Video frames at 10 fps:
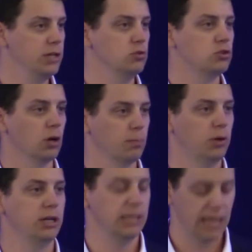you start
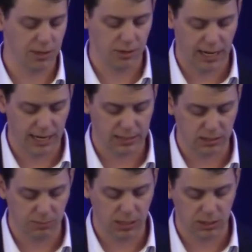putting together that
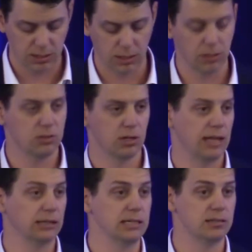estimate to
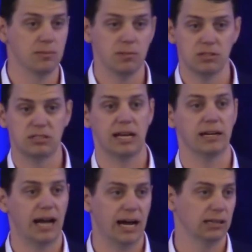at least set
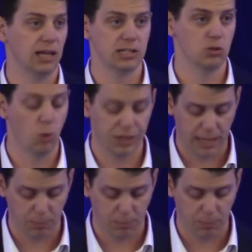guidelines of what that